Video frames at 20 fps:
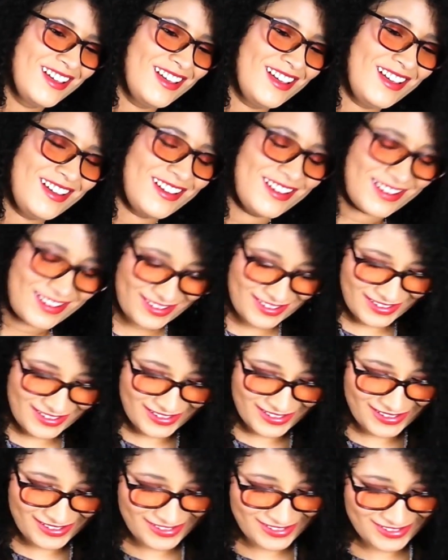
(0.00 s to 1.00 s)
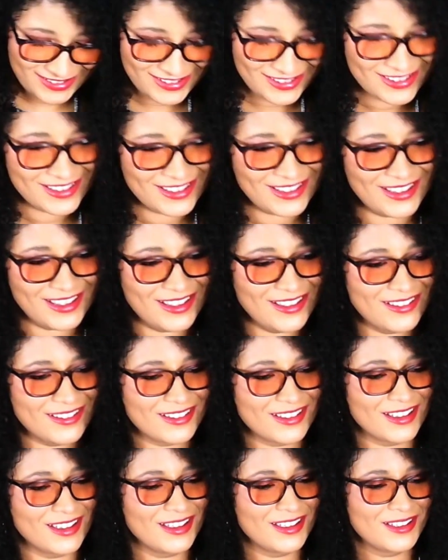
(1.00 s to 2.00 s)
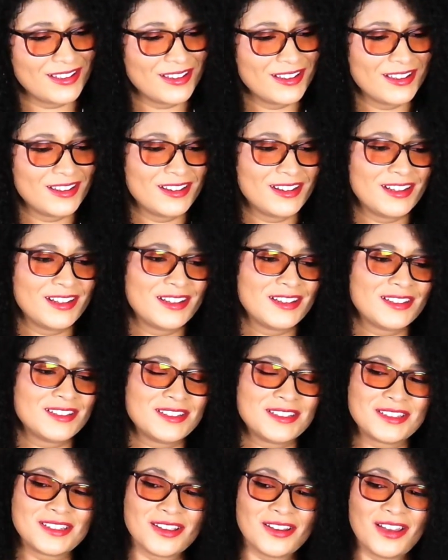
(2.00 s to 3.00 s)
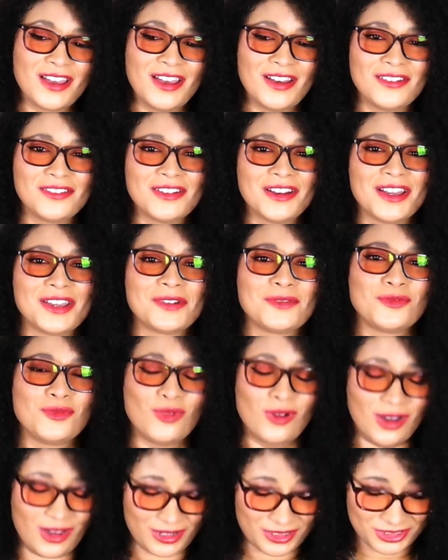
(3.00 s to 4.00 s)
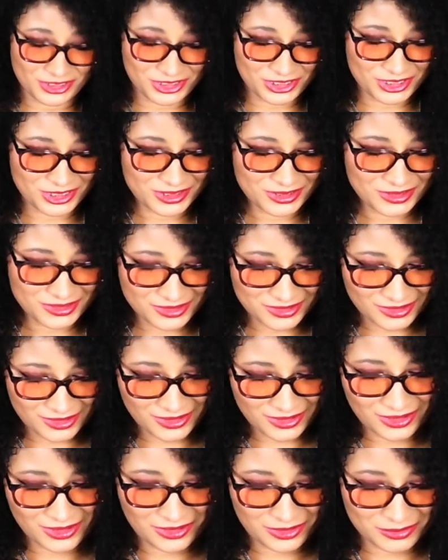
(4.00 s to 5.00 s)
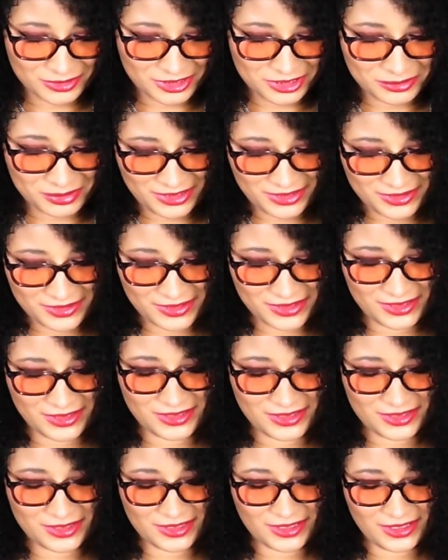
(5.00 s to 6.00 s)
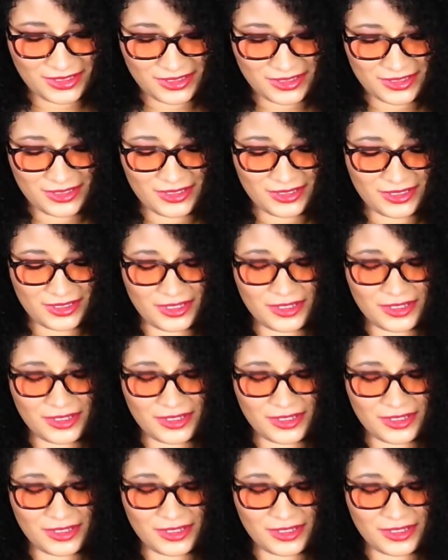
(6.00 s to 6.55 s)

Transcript: okay, okay. So how I wash all my pieces, and it